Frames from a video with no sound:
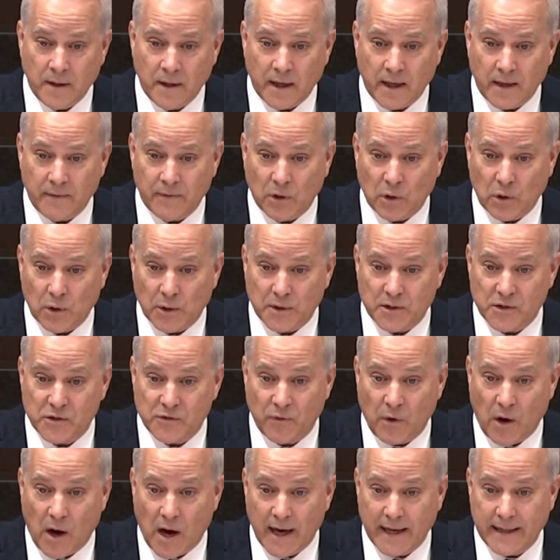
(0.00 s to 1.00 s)
have the clerks
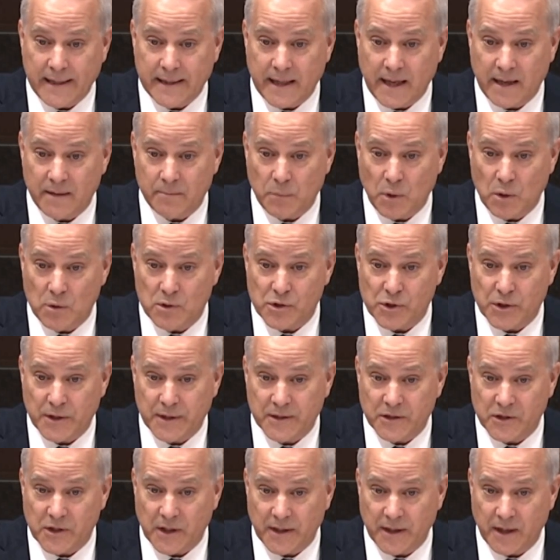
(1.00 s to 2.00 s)
find that motion
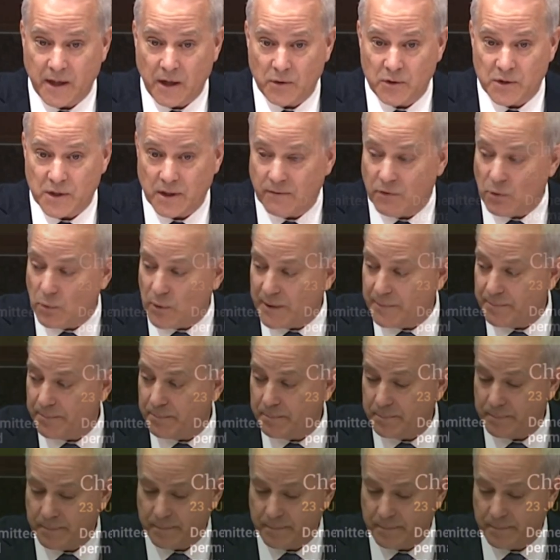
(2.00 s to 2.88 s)
and send it out to everyone.